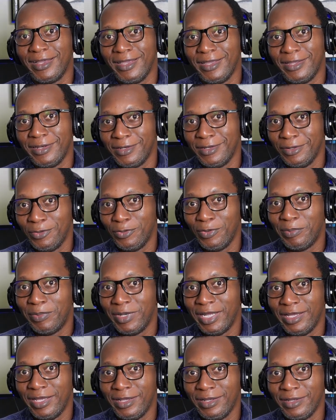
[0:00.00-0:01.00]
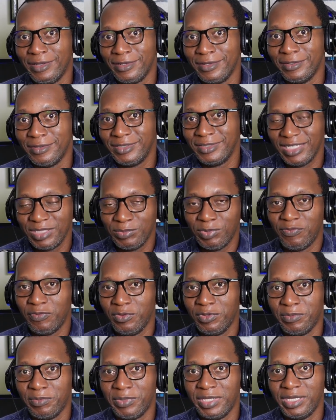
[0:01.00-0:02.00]
again, we're playing just
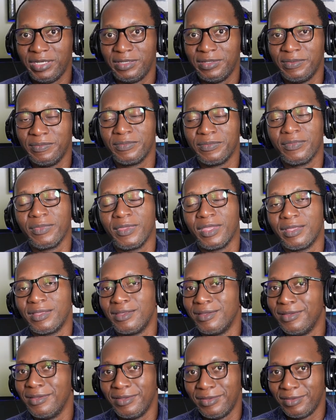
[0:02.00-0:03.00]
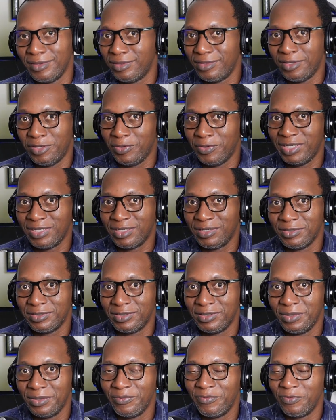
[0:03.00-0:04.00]
before the beat. The theoretical
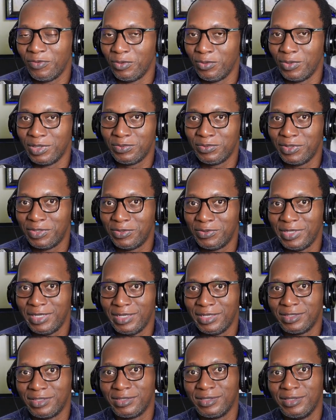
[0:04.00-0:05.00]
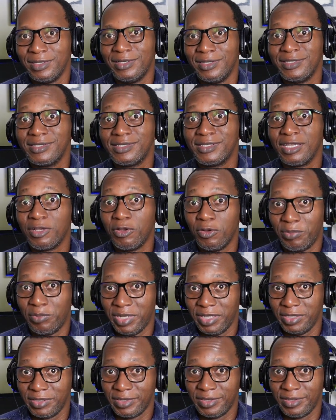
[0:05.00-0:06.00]
term for what we're doing is
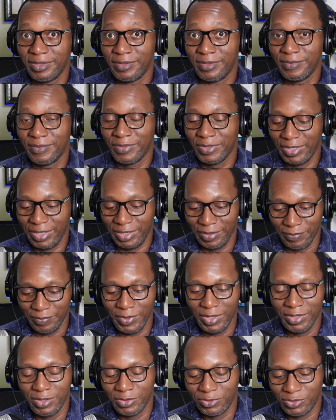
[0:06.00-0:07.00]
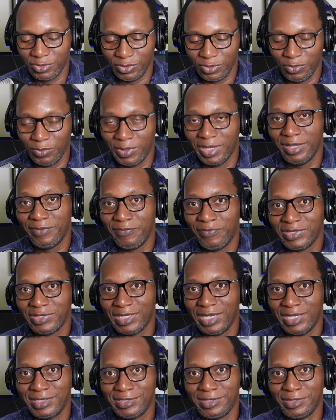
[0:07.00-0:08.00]
syncopation. Okay, so we're
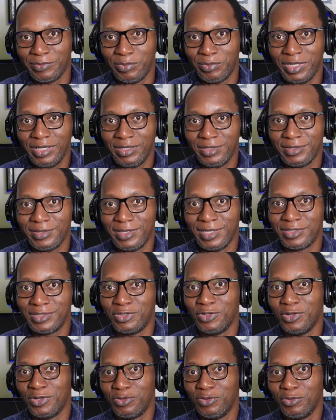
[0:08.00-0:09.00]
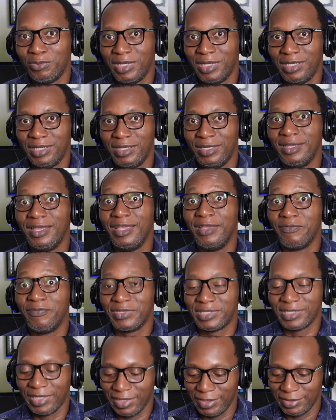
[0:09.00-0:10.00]
emphasizing a beat that's not normally
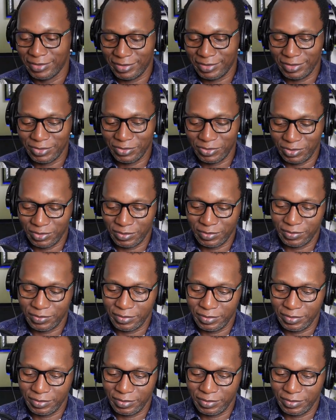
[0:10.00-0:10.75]
emphasized. So